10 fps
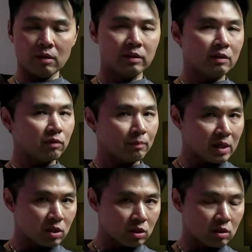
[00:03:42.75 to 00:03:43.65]

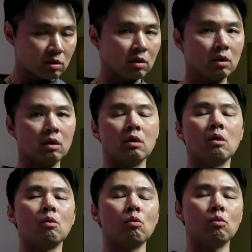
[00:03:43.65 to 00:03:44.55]
inflammation
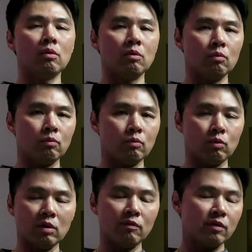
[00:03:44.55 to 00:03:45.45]
or
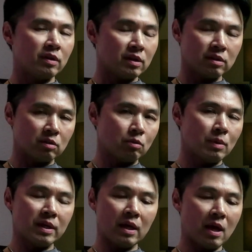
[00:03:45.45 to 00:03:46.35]
whatever it is you
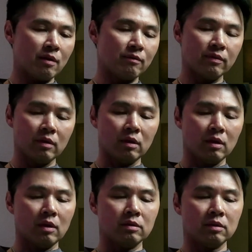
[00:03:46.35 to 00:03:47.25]
might have,
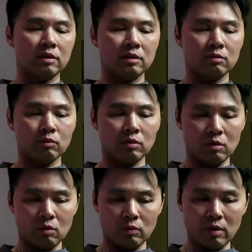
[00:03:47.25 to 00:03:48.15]
such as
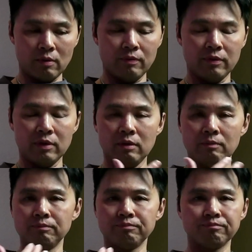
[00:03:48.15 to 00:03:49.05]
the
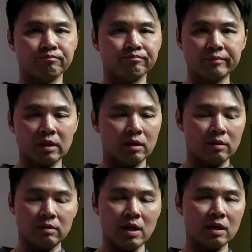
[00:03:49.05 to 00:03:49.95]

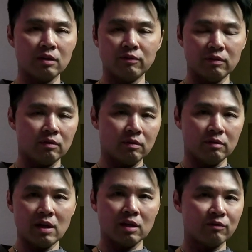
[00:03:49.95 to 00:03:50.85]

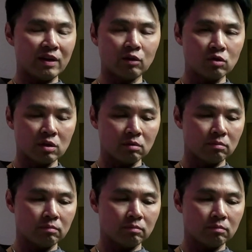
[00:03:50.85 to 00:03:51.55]
negative energy